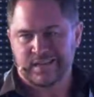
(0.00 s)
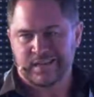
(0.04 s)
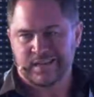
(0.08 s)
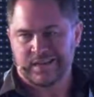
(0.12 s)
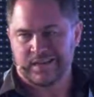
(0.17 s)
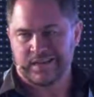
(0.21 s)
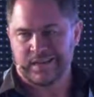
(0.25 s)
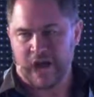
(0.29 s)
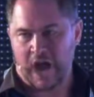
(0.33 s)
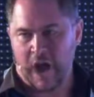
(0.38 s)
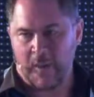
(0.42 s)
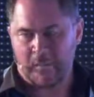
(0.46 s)
a
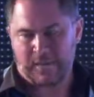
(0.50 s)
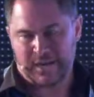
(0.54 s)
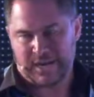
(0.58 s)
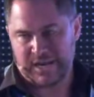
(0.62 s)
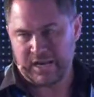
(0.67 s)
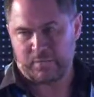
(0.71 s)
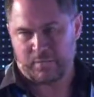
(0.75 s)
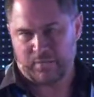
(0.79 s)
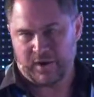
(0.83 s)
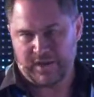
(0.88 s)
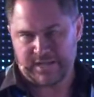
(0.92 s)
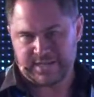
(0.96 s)
common
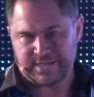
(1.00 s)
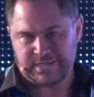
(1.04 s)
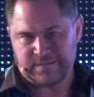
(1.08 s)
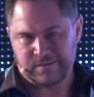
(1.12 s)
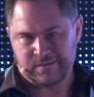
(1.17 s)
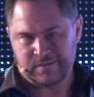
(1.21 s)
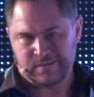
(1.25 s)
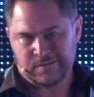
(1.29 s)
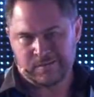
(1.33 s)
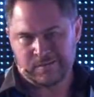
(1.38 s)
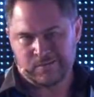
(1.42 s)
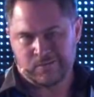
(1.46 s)
enterprise?
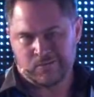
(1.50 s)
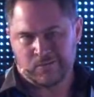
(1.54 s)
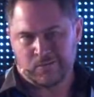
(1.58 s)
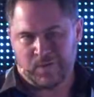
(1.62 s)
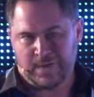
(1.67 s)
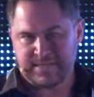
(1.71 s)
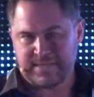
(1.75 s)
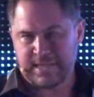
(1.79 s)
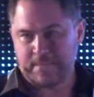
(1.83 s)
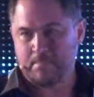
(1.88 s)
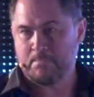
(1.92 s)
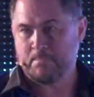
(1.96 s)
Well,
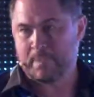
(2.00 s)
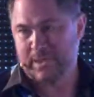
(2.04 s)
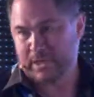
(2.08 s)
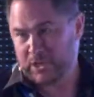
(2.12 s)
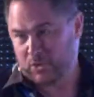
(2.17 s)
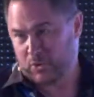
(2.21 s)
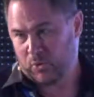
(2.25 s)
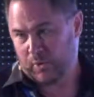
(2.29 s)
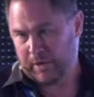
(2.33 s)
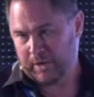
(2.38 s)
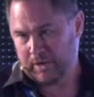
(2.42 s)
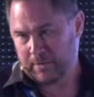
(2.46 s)
I'd say
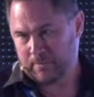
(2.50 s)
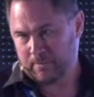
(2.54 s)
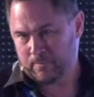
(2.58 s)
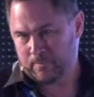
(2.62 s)
Bitcoin.